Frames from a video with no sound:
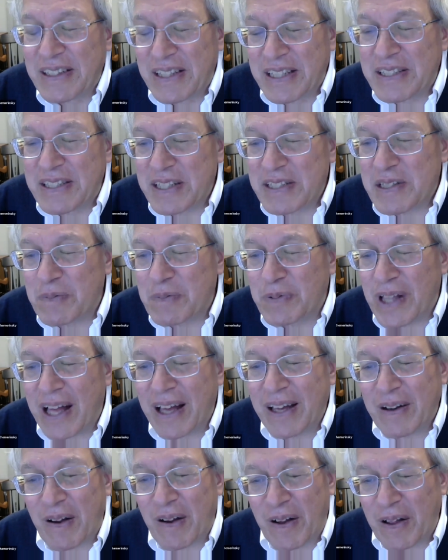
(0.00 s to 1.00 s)
Does this
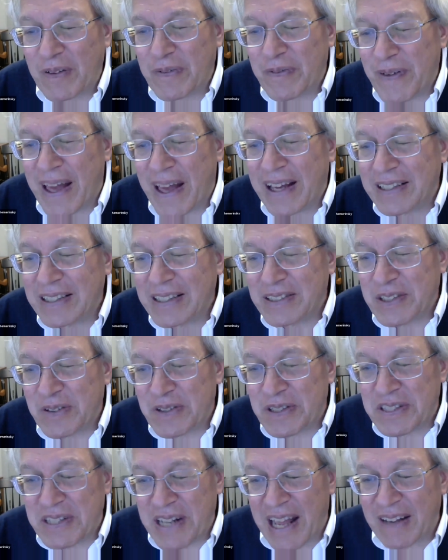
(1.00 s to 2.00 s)
apply to all faculty
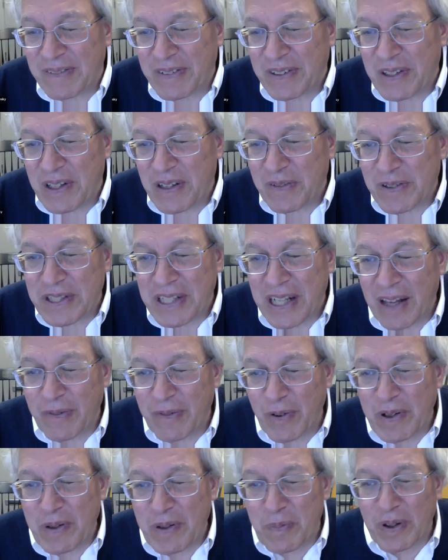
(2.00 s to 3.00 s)
or staff at the University of
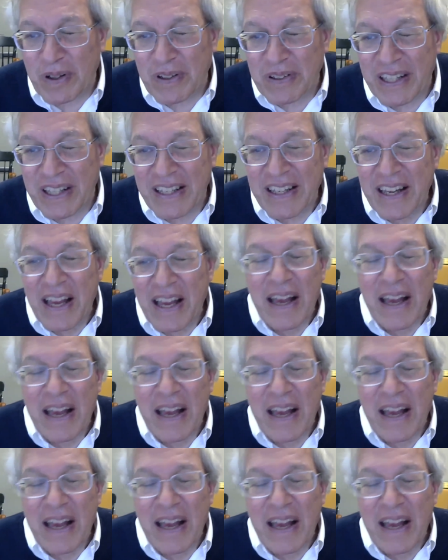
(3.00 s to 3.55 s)
California, Berkeley?